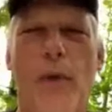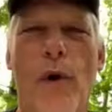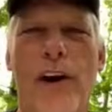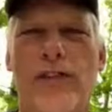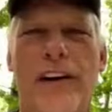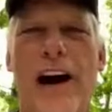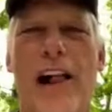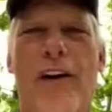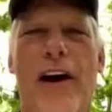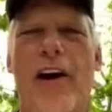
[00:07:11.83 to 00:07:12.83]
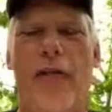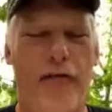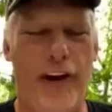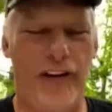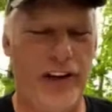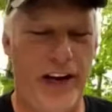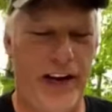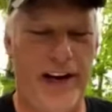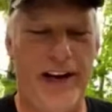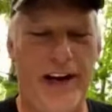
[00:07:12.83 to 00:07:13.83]
Western Colorado
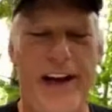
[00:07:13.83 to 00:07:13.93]
fishing,